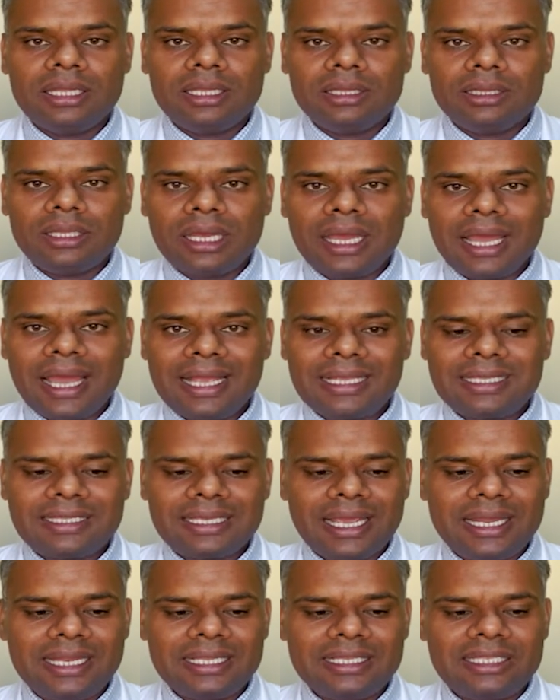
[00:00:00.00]
The
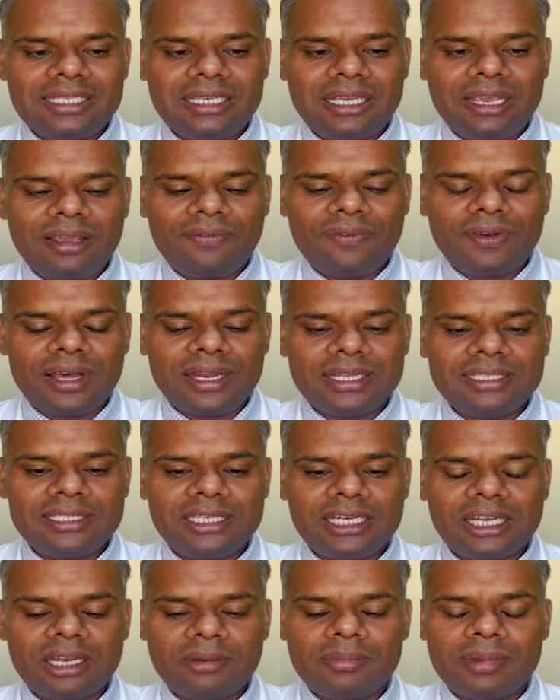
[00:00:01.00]
SNGFR is
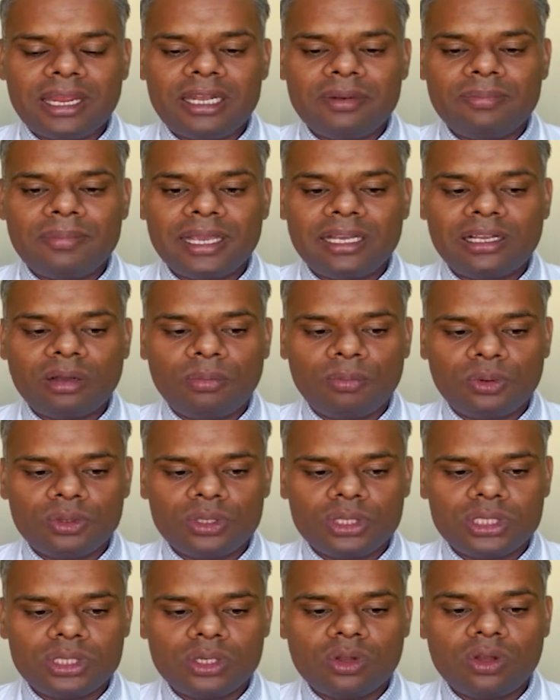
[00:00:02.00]
determined by
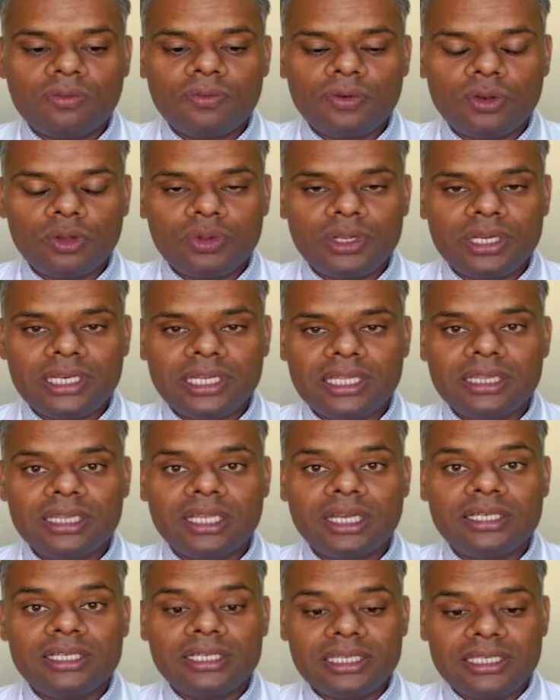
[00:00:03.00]
composition of fluid in
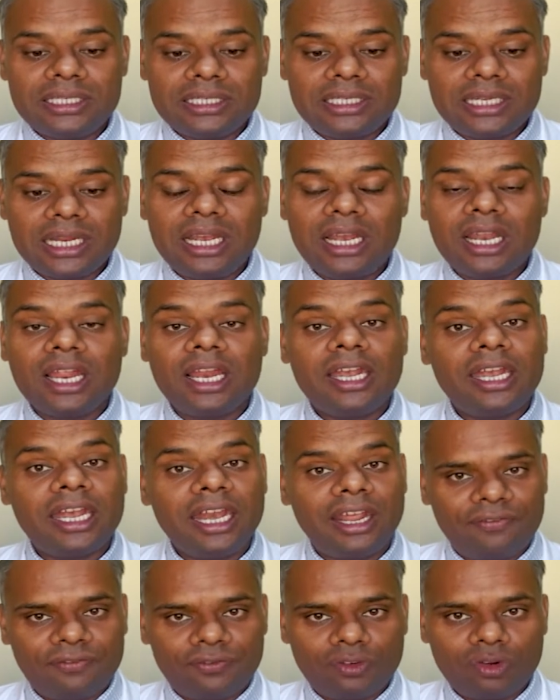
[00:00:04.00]
the distal
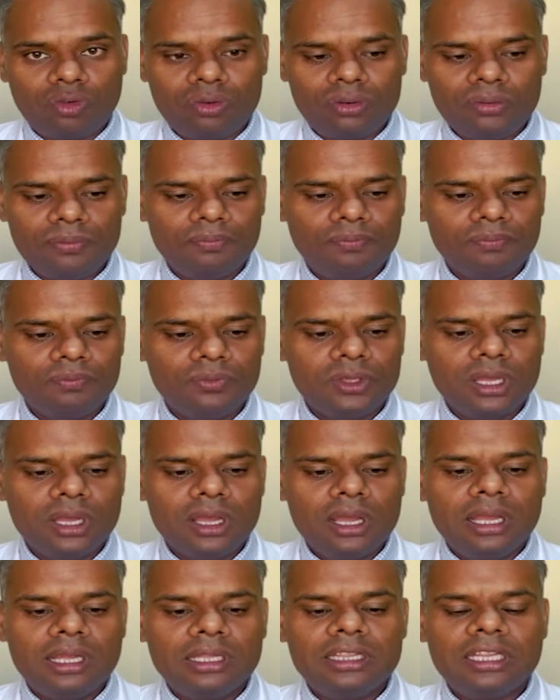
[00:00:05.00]
nephron.
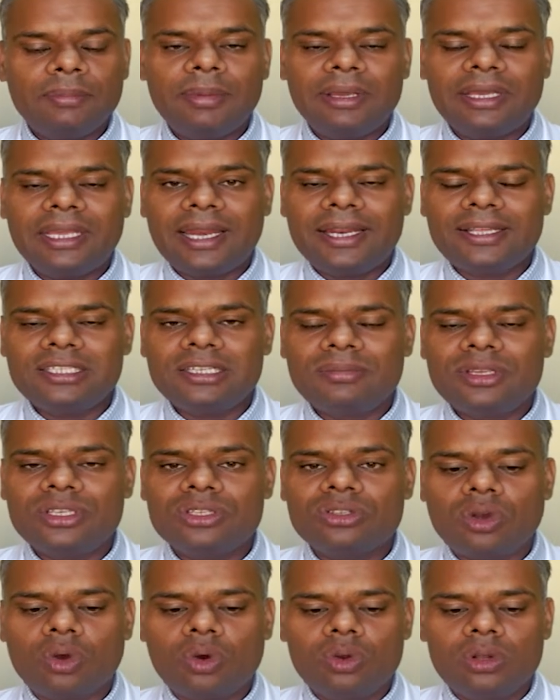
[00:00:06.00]
The mechanism is
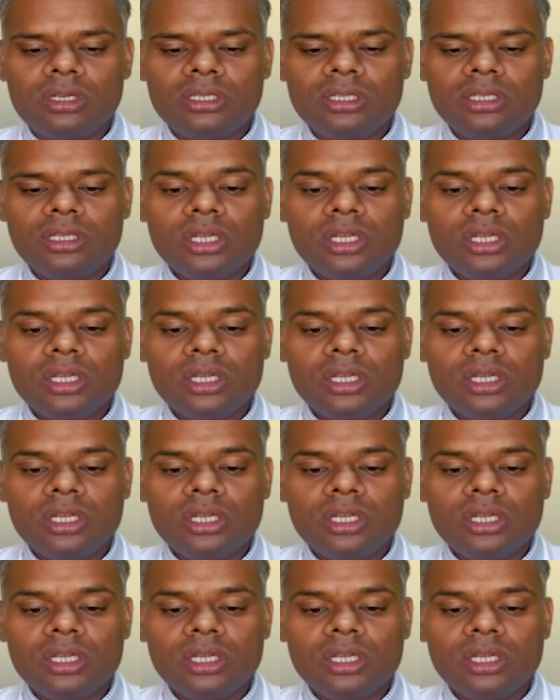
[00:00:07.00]
called